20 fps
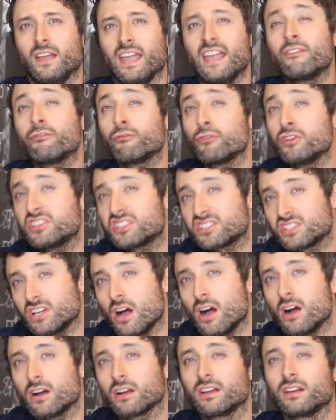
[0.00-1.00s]
Every
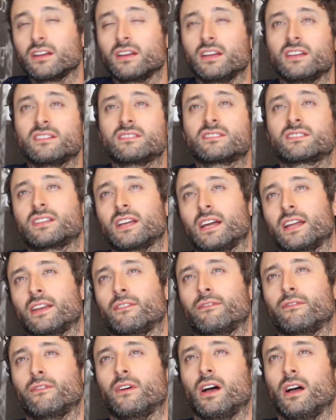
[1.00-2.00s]
song is
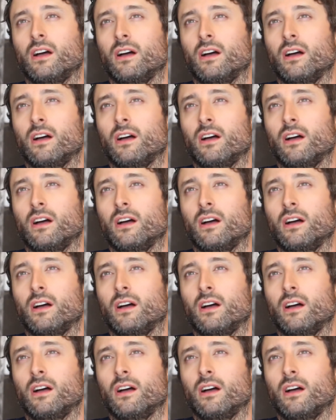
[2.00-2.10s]
kind of